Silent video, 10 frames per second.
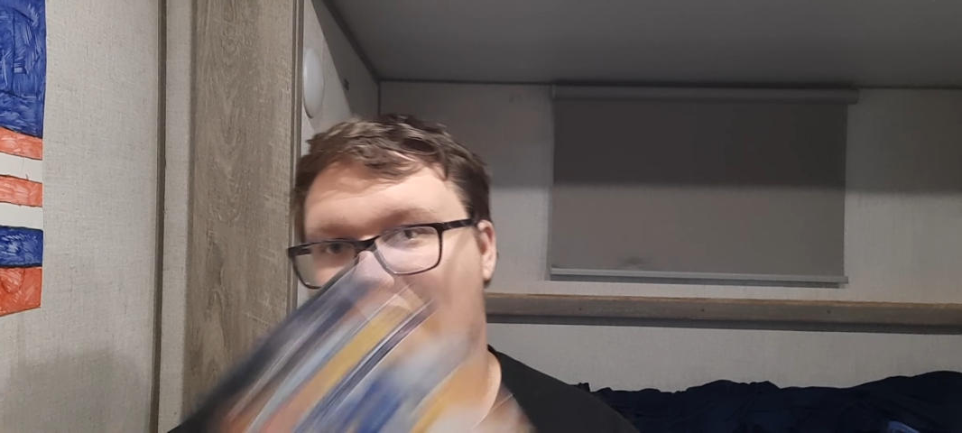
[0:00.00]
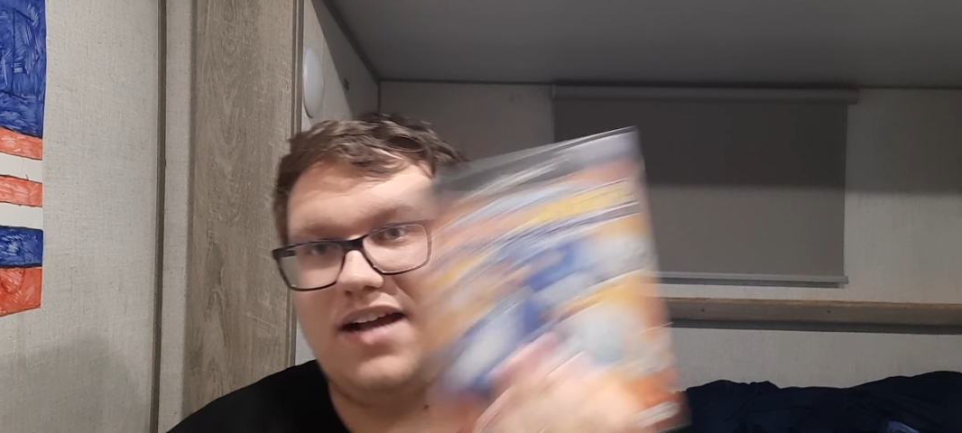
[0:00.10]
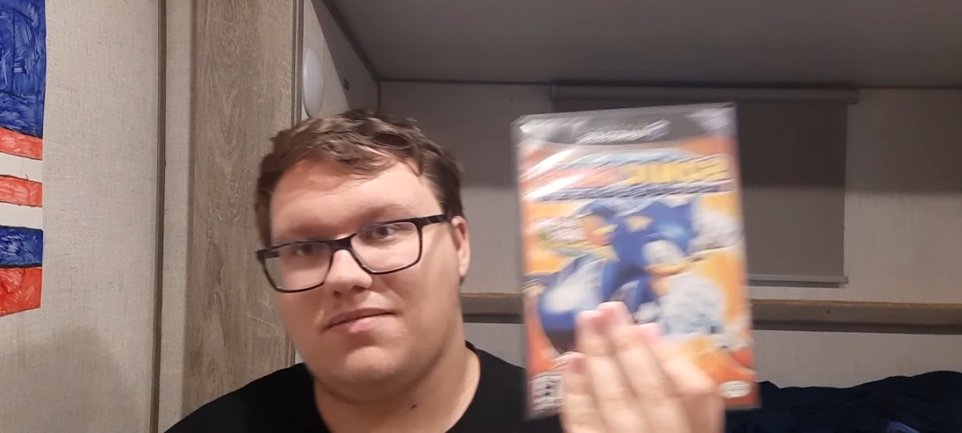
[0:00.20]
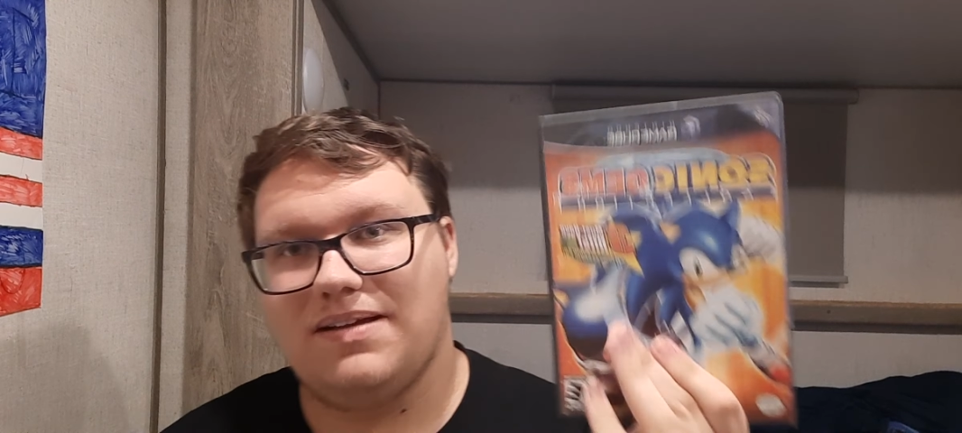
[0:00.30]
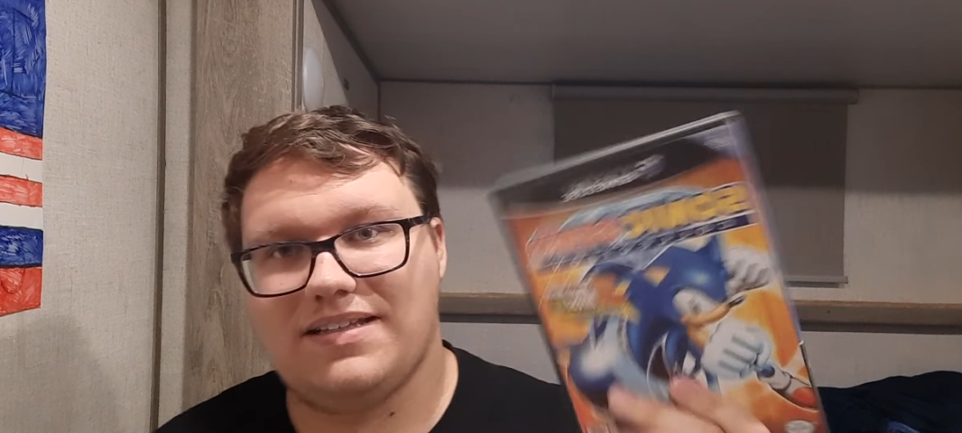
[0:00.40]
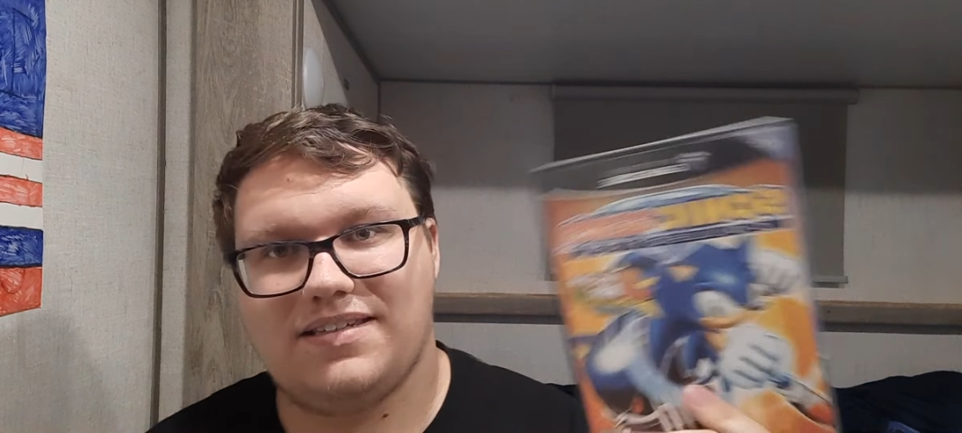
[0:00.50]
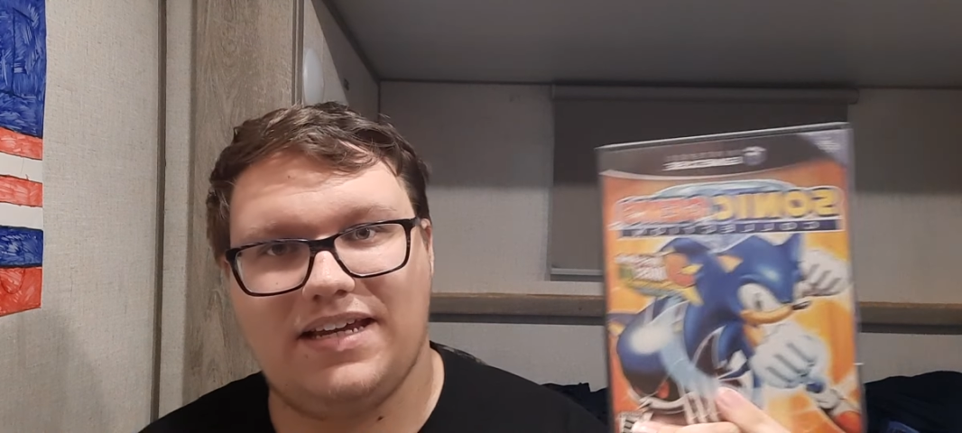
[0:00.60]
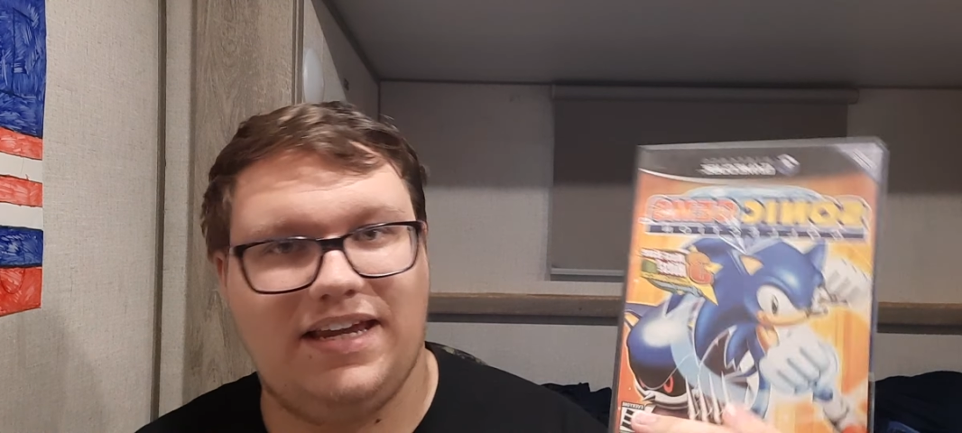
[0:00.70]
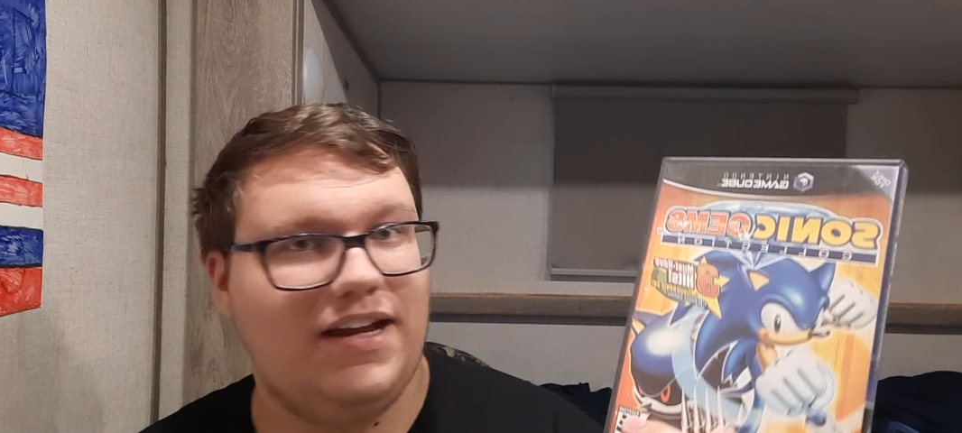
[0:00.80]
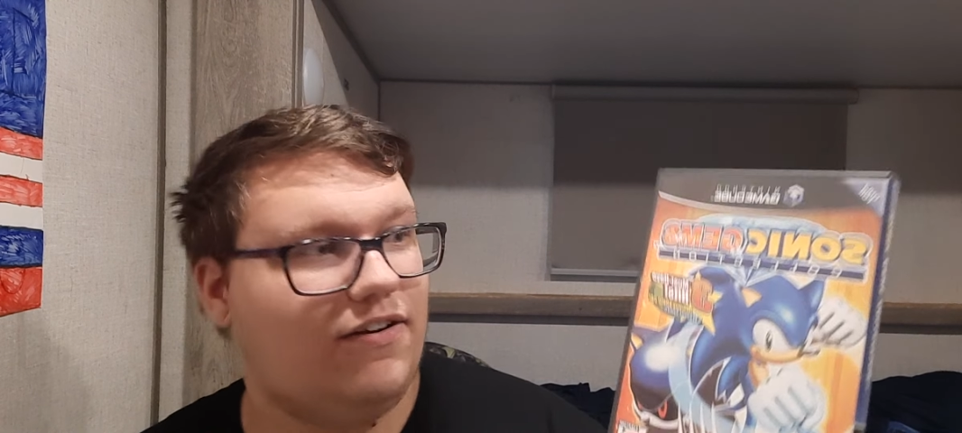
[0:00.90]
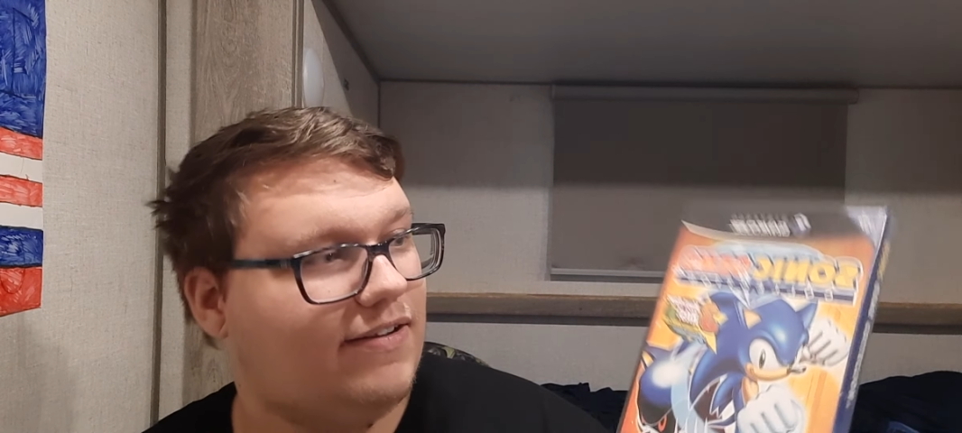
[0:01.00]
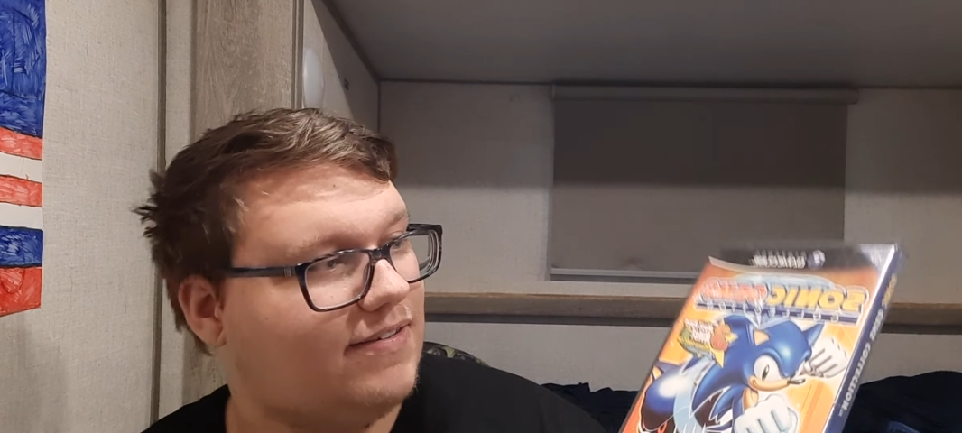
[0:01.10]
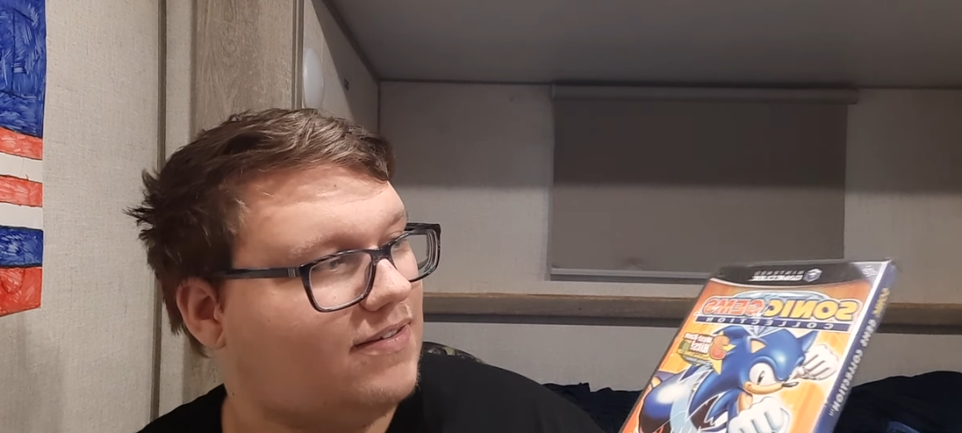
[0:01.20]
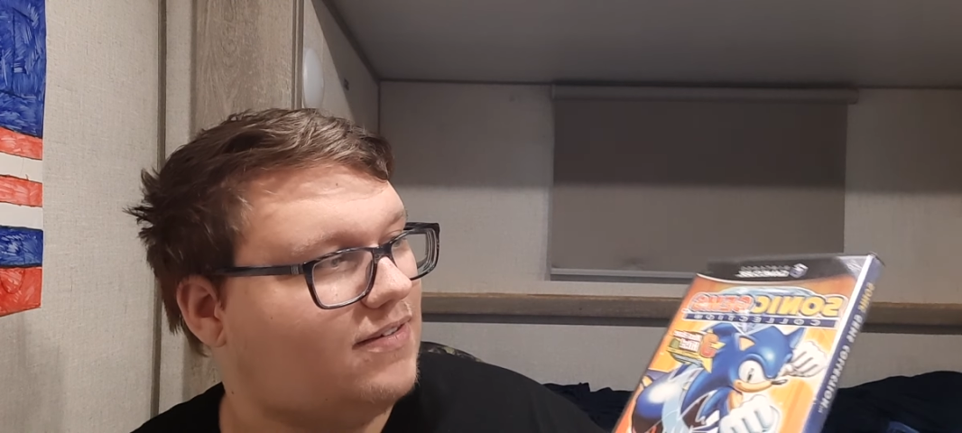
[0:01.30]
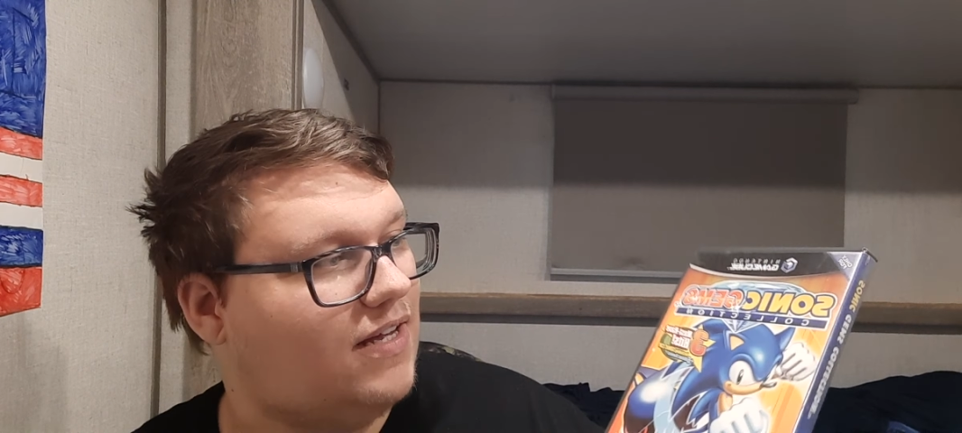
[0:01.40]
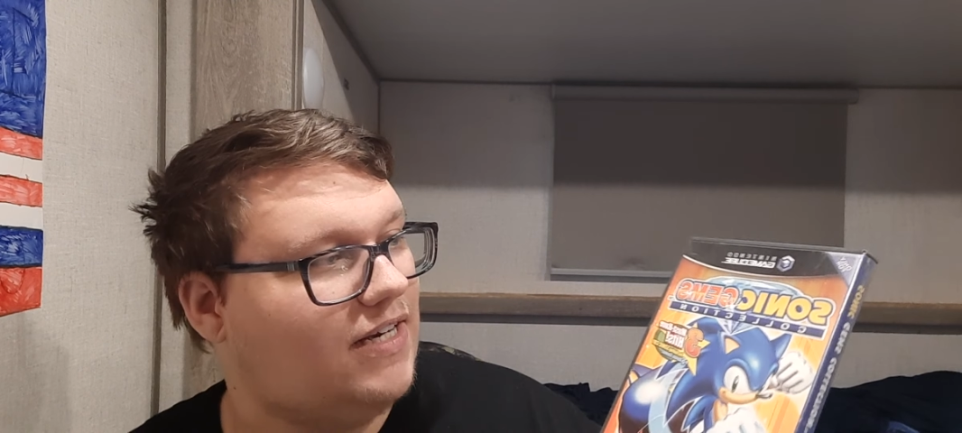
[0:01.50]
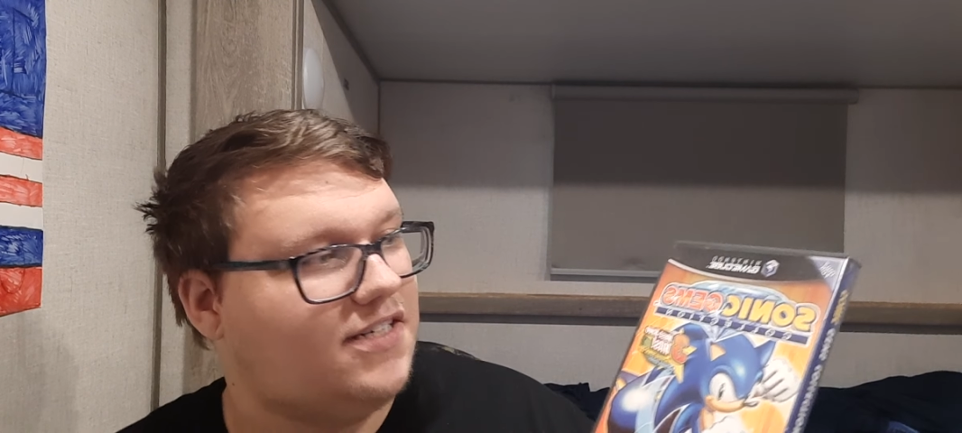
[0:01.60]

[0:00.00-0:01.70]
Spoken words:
as we can see here, it's Sonic